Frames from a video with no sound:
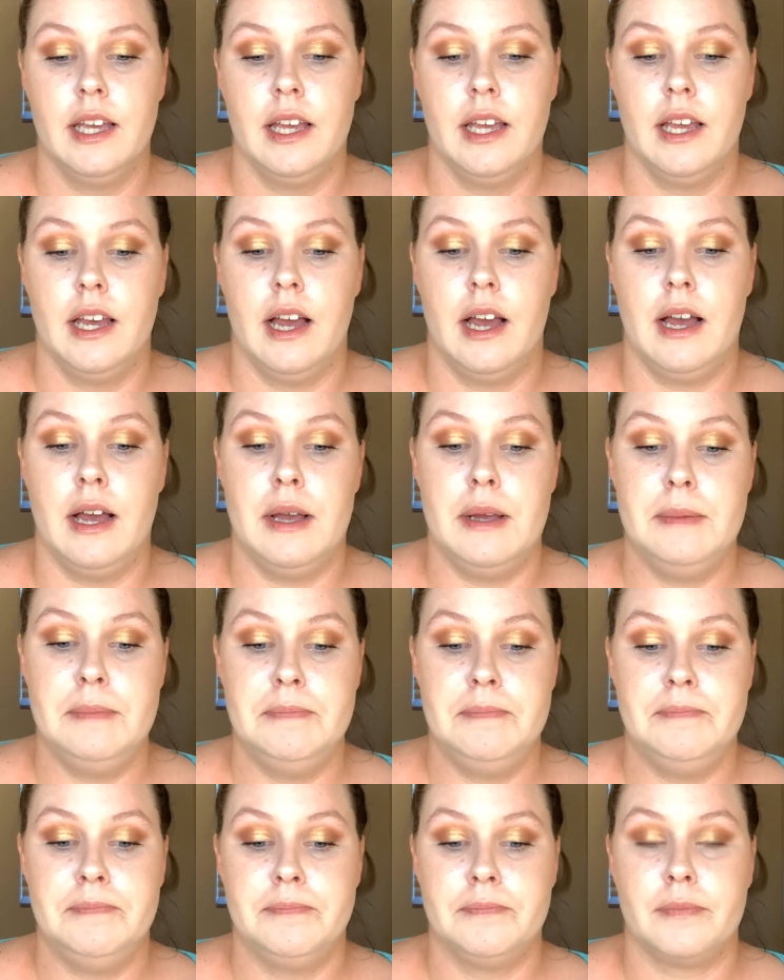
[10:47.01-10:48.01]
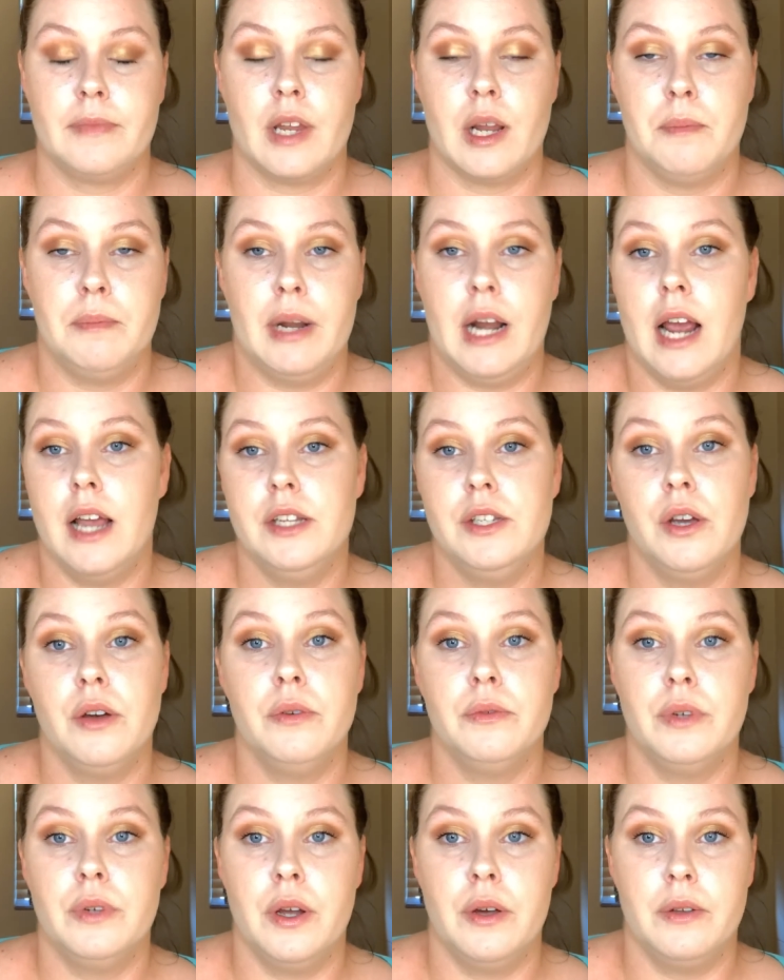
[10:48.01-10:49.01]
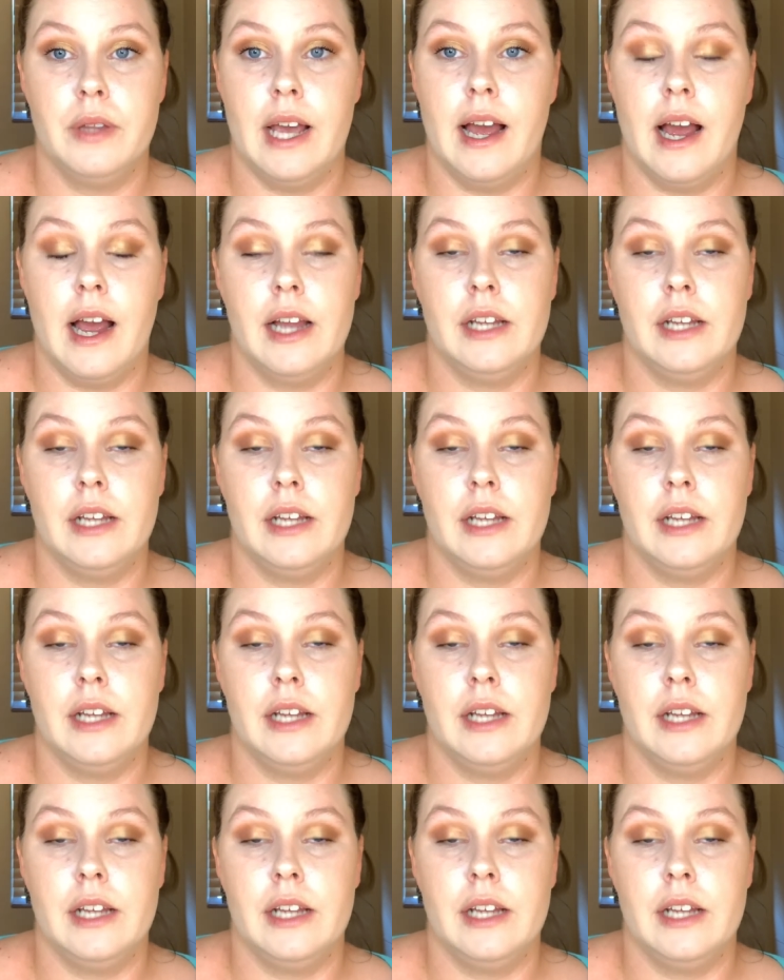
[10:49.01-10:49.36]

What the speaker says: But I don't know that.